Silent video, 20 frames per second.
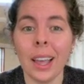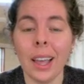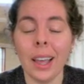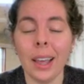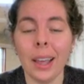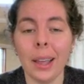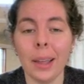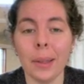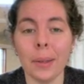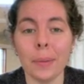
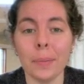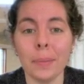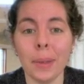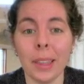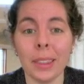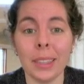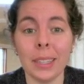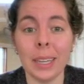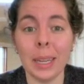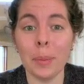
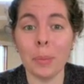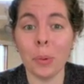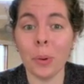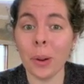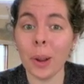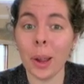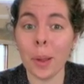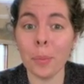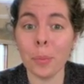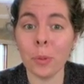at the day
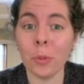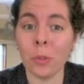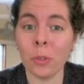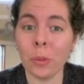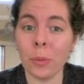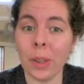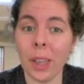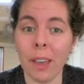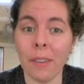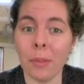program before
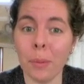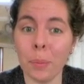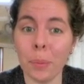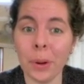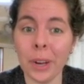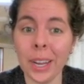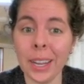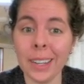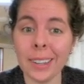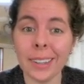we have a
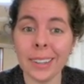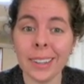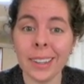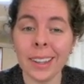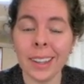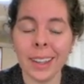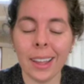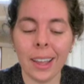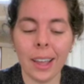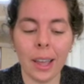break,
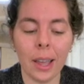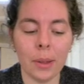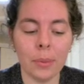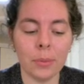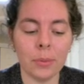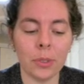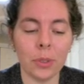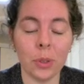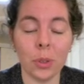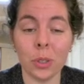
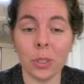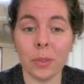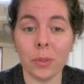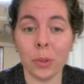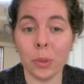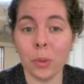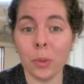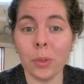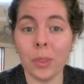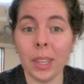for those of
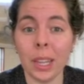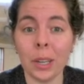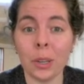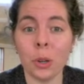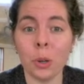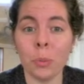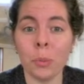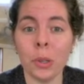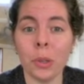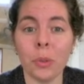you that
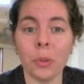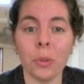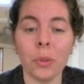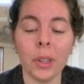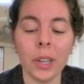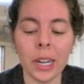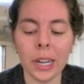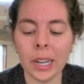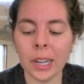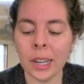know me through
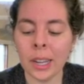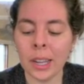there.